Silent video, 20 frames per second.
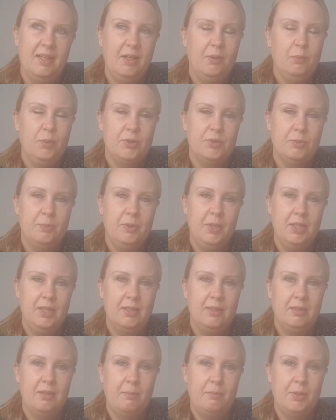I want to bring
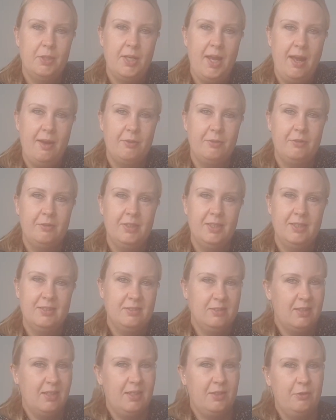that number down
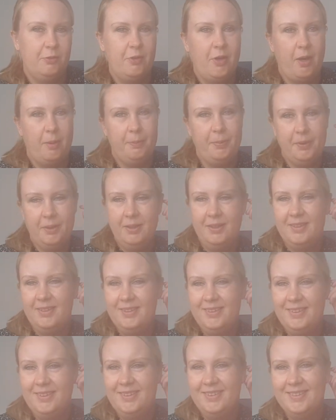instead of up.
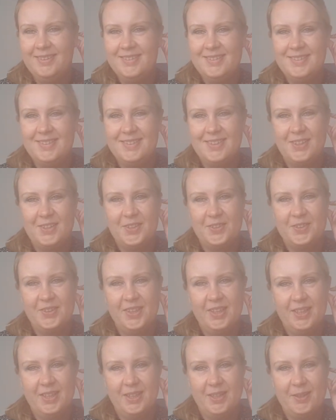
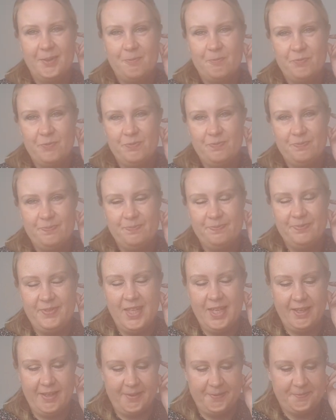So
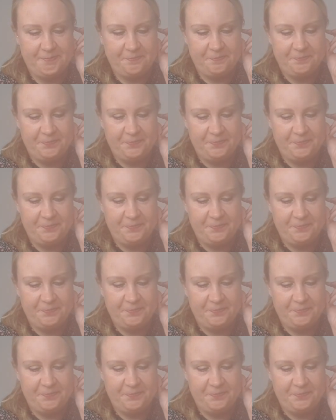yeah,